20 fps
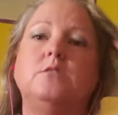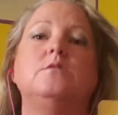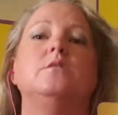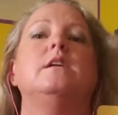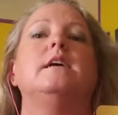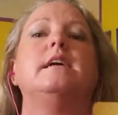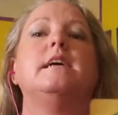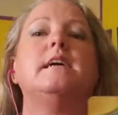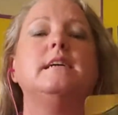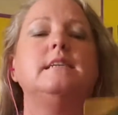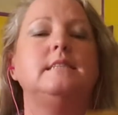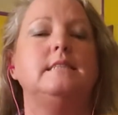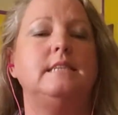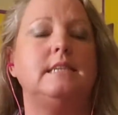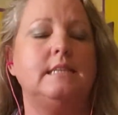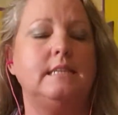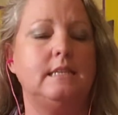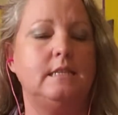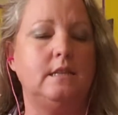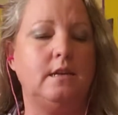Like I
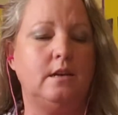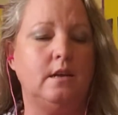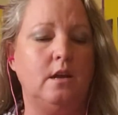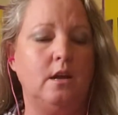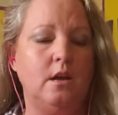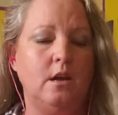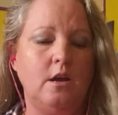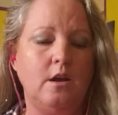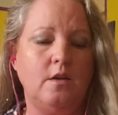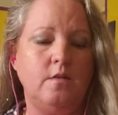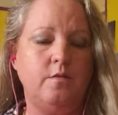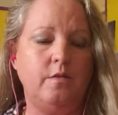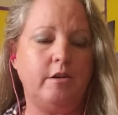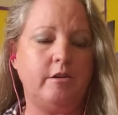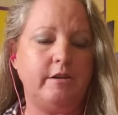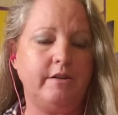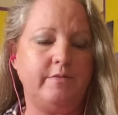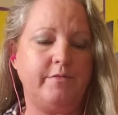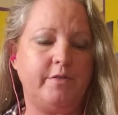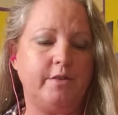said in the
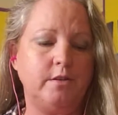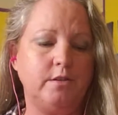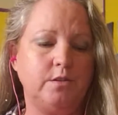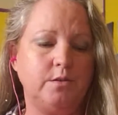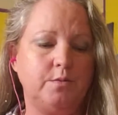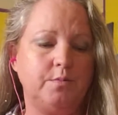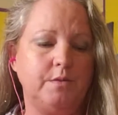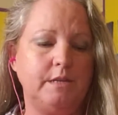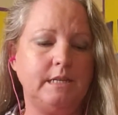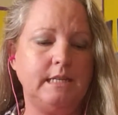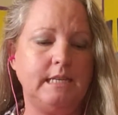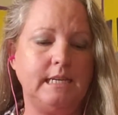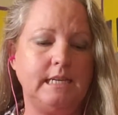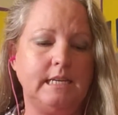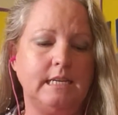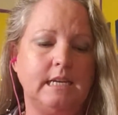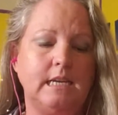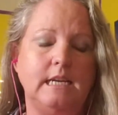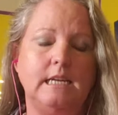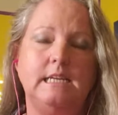very first
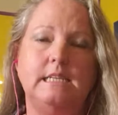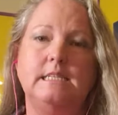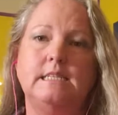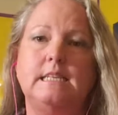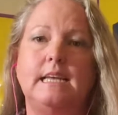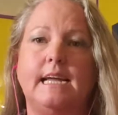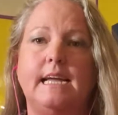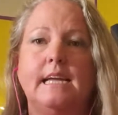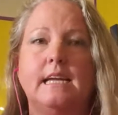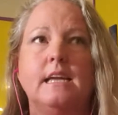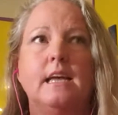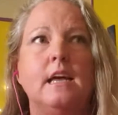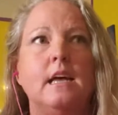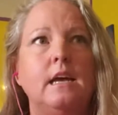reading, is like